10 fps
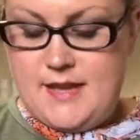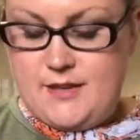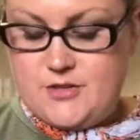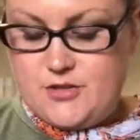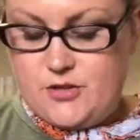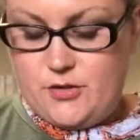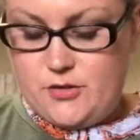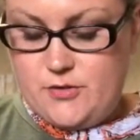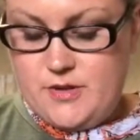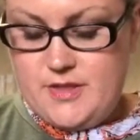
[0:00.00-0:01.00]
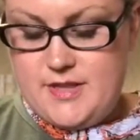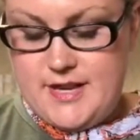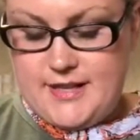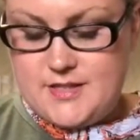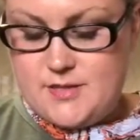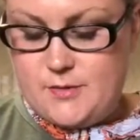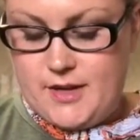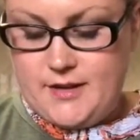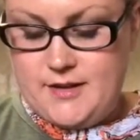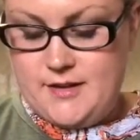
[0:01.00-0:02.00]
And I'll show you the next
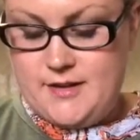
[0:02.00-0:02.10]
one.